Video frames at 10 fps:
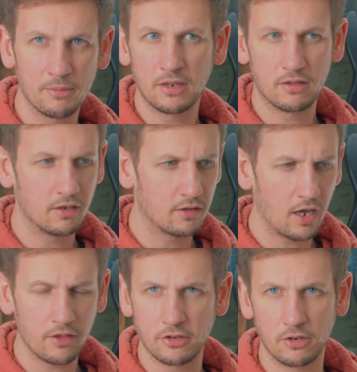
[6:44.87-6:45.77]
I mean, the
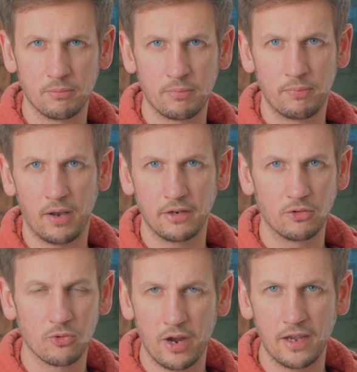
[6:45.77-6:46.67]
other two
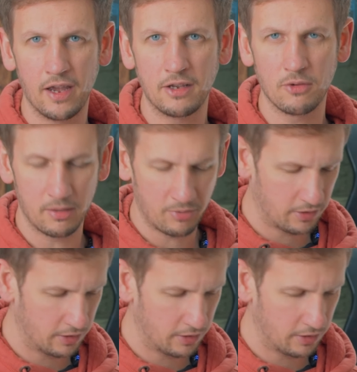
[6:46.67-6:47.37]
played great anyway, but